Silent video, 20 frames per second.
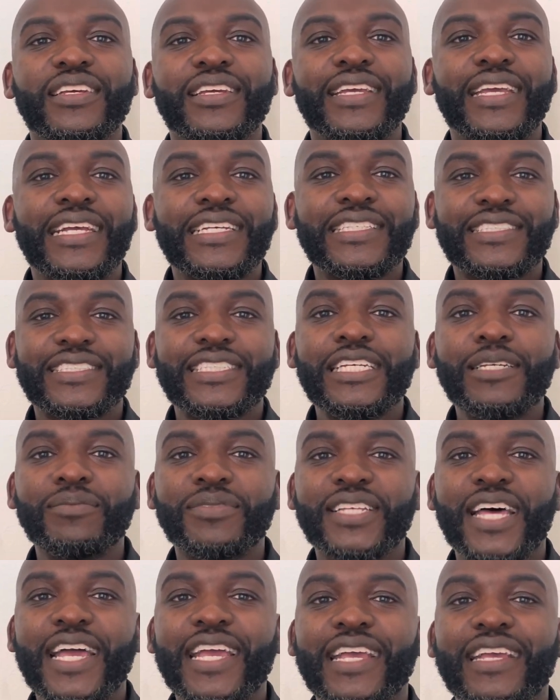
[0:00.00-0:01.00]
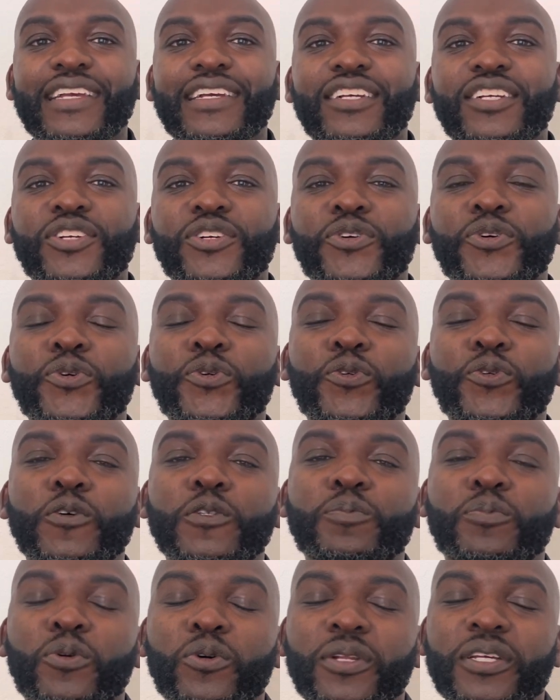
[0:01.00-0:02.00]
it seems like Google's
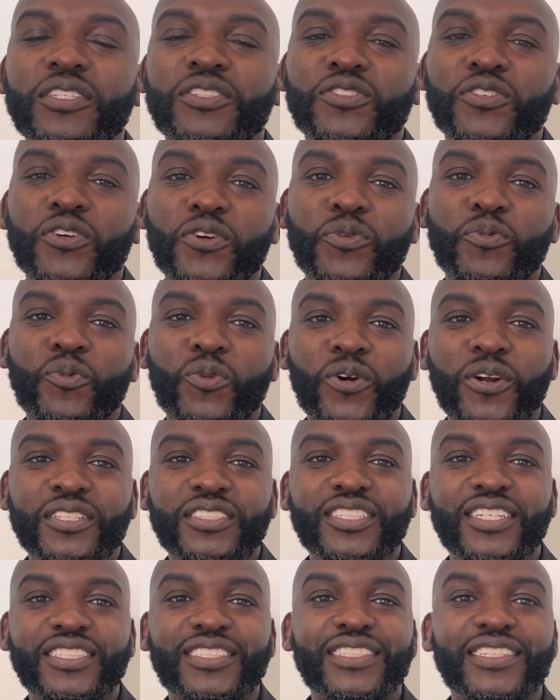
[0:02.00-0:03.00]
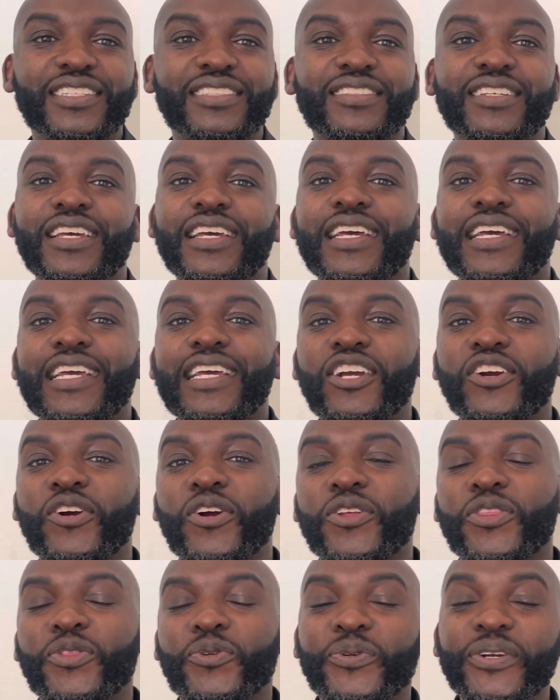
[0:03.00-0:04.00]
pulling certain words such as, here
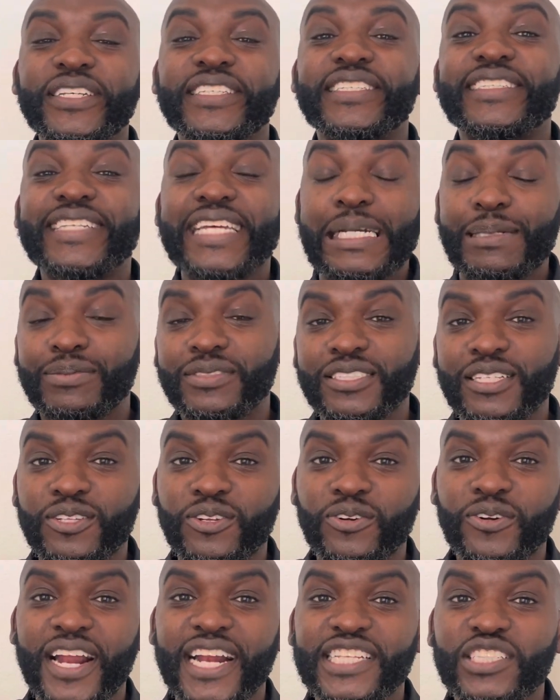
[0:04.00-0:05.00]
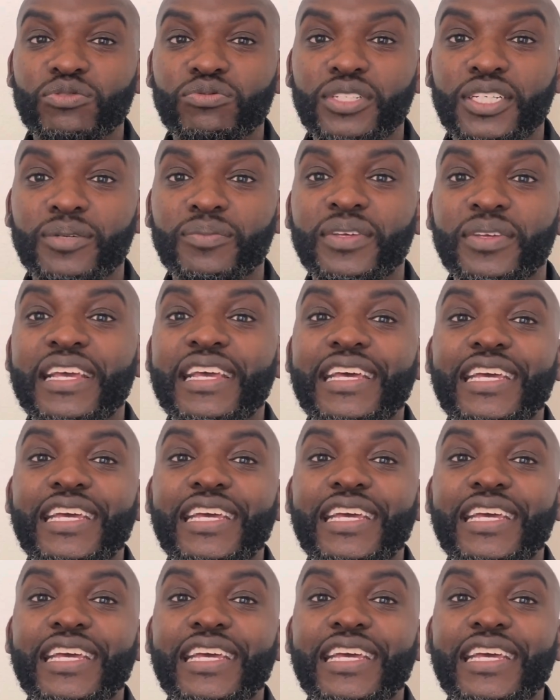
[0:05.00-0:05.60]
are 3 steps to learn how to swim.